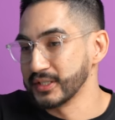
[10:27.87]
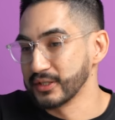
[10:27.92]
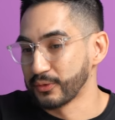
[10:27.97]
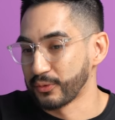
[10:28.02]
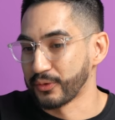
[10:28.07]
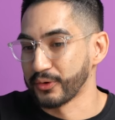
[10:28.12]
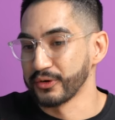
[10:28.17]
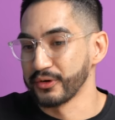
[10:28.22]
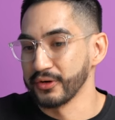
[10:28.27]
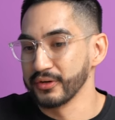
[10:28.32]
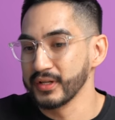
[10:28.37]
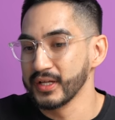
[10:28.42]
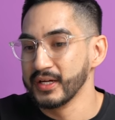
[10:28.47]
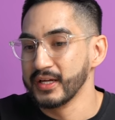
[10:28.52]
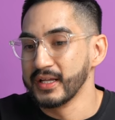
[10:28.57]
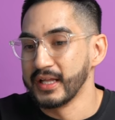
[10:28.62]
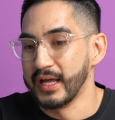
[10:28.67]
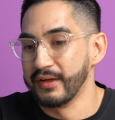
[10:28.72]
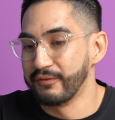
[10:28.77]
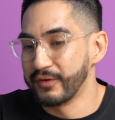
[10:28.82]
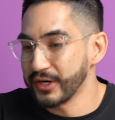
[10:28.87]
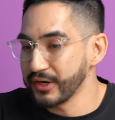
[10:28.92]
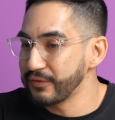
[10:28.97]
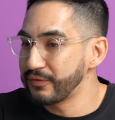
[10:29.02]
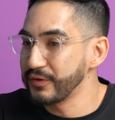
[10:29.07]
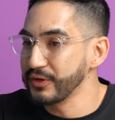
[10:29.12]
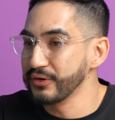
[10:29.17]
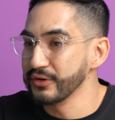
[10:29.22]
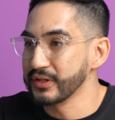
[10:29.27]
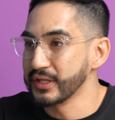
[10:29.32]
in the world, and very
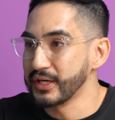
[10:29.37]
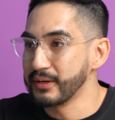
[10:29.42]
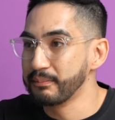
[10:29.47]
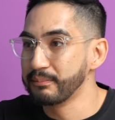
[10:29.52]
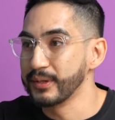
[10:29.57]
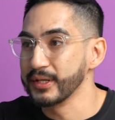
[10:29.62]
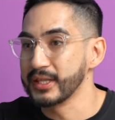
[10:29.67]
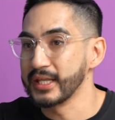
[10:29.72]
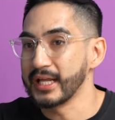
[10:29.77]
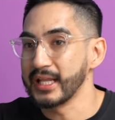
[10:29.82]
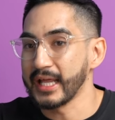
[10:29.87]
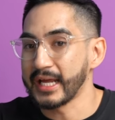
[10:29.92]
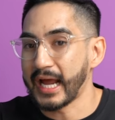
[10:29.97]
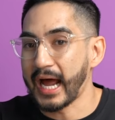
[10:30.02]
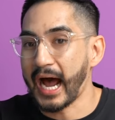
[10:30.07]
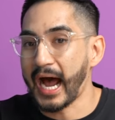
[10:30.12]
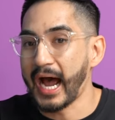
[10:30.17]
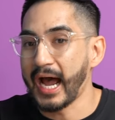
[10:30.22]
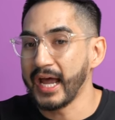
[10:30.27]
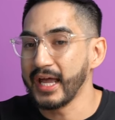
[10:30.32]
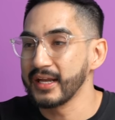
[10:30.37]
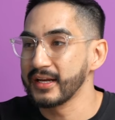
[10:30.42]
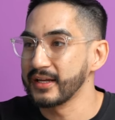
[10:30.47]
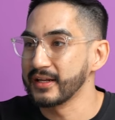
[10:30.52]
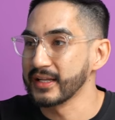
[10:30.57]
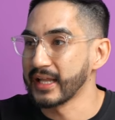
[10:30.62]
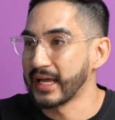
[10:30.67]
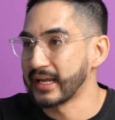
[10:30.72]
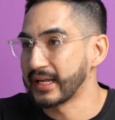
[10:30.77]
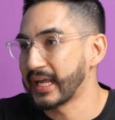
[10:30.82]
few of them, but they like hide
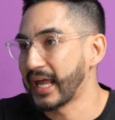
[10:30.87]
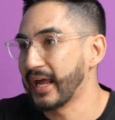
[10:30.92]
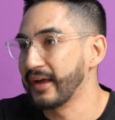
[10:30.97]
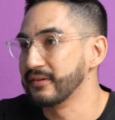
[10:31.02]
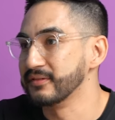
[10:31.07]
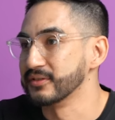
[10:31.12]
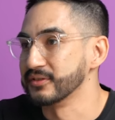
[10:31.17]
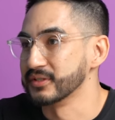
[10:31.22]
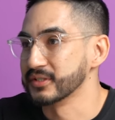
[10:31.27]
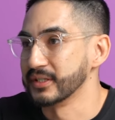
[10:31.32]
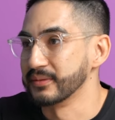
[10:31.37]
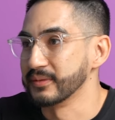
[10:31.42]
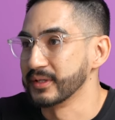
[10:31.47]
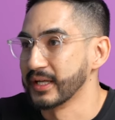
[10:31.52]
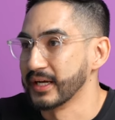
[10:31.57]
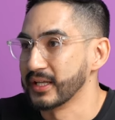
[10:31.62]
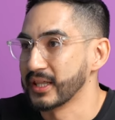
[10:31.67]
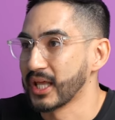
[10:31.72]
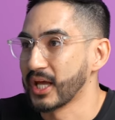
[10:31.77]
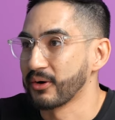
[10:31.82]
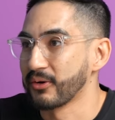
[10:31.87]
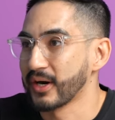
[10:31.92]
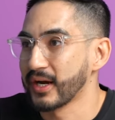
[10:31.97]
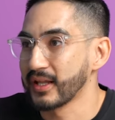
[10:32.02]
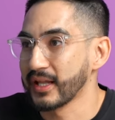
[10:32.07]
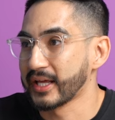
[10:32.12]
in like caves or something like that, right?